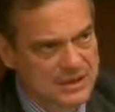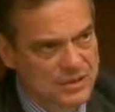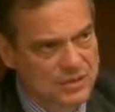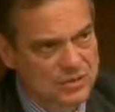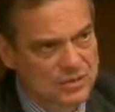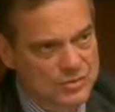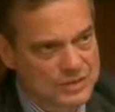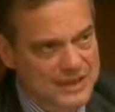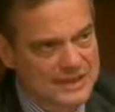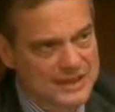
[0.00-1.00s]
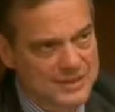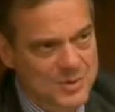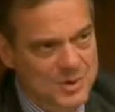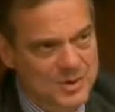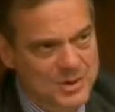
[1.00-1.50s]
not to do that
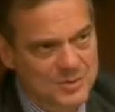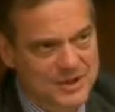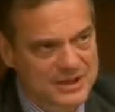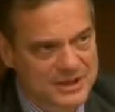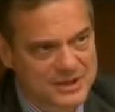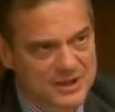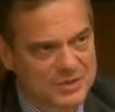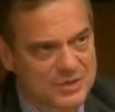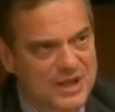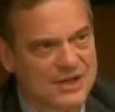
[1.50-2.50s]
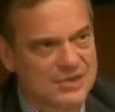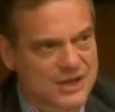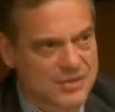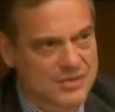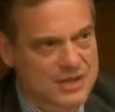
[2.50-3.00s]
anymore, in particular in
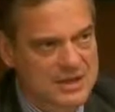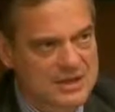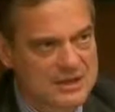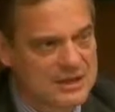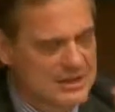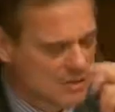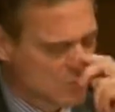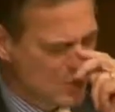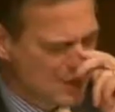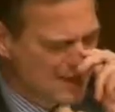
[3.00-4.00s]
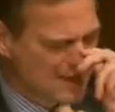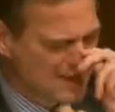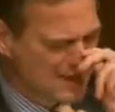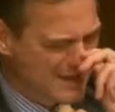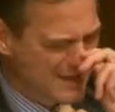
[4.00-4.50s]
2003, when
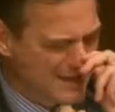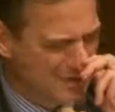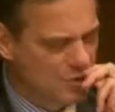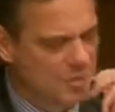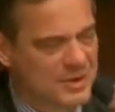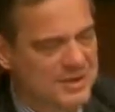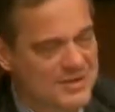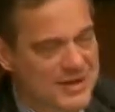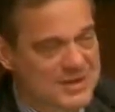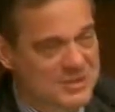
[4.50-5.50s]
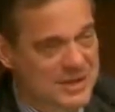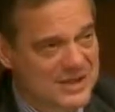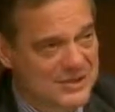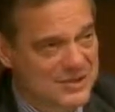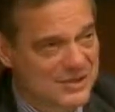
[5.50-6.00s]
European finance
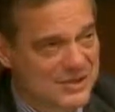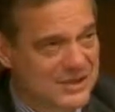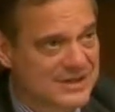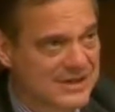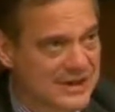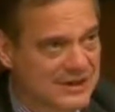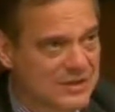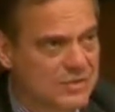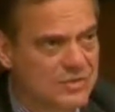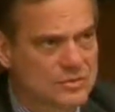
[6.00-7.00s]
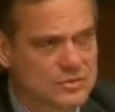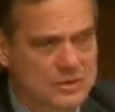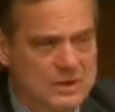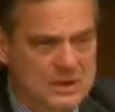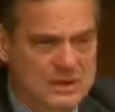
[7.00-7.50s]
ministers decided to
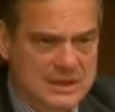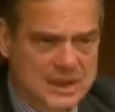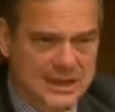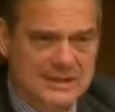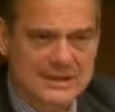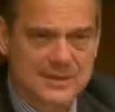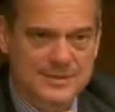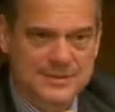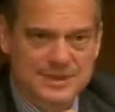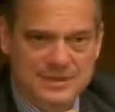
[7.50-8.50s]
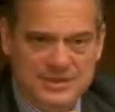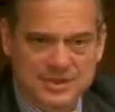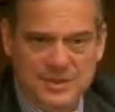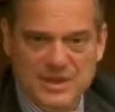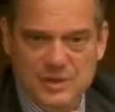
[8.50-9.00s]
accept
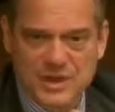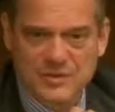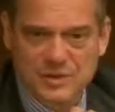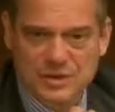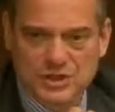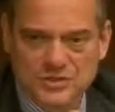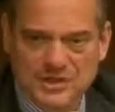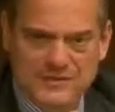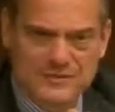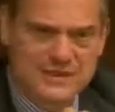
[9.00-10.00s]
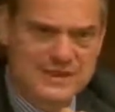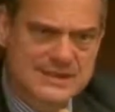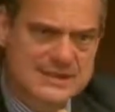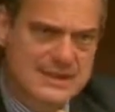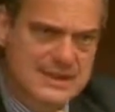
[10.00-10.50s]
some leeway for Germany and
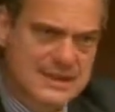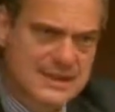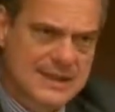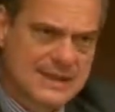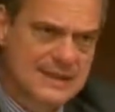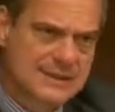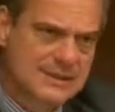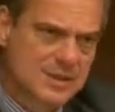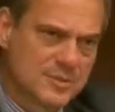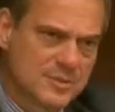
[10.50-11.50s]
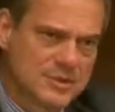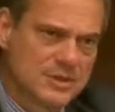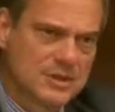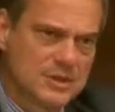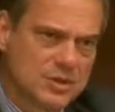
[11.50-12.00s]
France, then they stopped
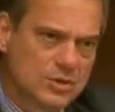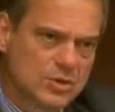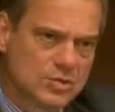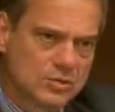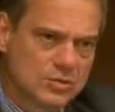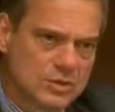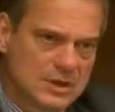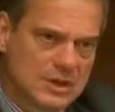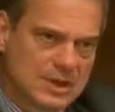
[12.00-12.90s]
to